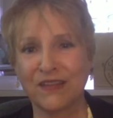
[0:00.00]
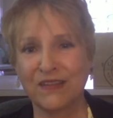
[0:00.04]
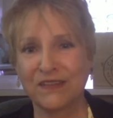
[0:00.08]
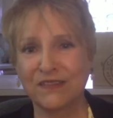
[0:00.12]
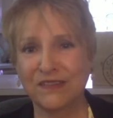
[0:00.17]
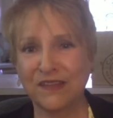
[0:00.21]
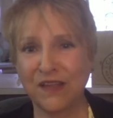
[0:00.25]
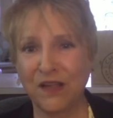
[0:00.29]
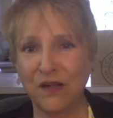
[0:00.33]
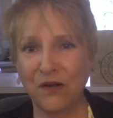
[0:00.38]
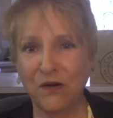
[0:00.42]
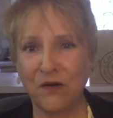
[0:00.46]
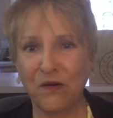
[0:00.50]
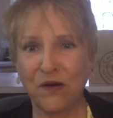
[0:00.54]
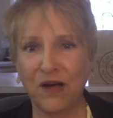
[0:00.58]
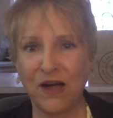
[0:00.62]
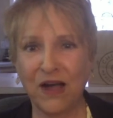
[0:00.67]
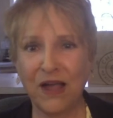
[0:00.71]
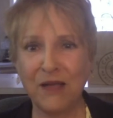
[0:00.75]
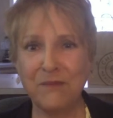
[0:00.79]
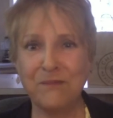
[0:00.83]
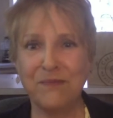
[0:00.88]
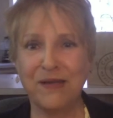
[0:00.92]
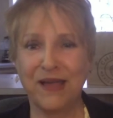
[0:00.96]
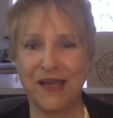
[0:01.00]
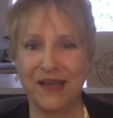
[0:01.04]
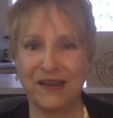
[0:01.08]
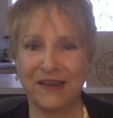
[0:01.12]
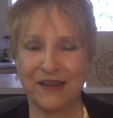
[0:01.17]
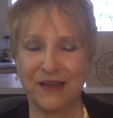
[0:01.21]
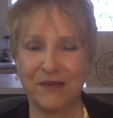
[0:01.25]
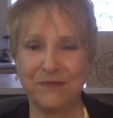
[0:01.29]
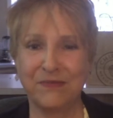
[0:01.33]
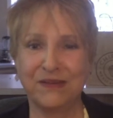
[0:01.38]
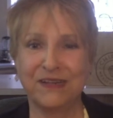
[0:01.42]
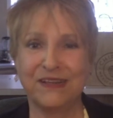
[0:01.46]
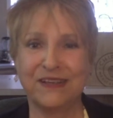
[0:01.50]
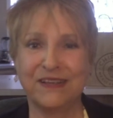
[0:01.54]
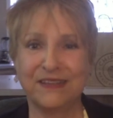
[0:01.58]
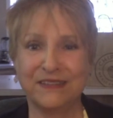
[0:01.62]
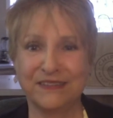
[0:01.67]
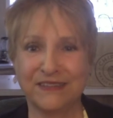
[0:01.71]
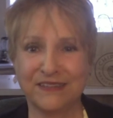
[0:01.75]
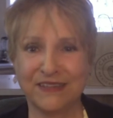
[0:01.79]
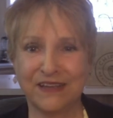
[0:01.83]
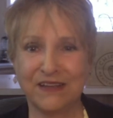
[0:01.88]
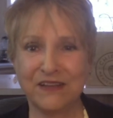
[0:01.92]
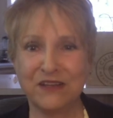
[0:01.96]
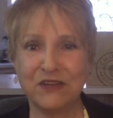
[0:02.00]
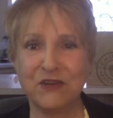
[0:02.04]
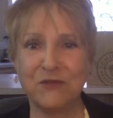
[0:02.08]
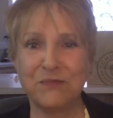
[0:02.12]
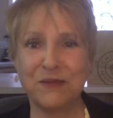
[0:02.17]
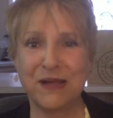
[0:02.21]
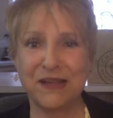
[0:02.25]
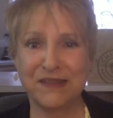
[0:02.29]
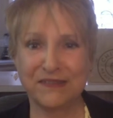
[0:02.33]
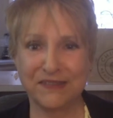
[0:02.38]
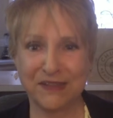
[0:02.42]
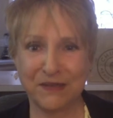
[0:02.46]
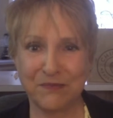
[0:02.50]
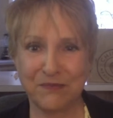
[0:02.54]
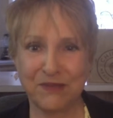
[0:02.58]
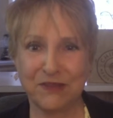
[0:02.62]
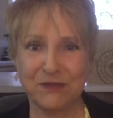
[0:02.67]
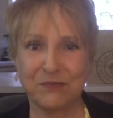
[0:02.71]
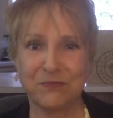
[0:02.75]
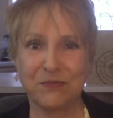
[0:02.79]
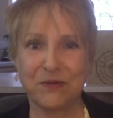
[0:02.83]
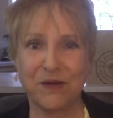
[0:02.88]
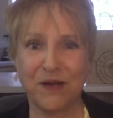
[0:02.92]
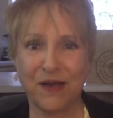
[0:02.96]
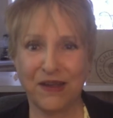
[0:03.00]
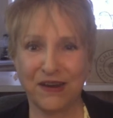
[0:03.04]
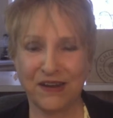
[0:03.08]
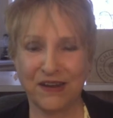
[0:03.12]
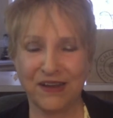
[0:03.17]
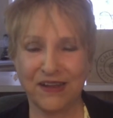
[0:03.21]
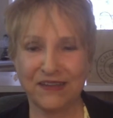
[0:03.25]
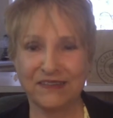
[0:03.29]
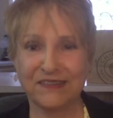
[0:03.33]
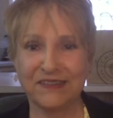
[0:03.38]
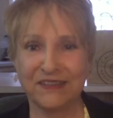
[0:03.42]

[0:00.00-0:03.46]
So I bet I'm going to tell you about some of the products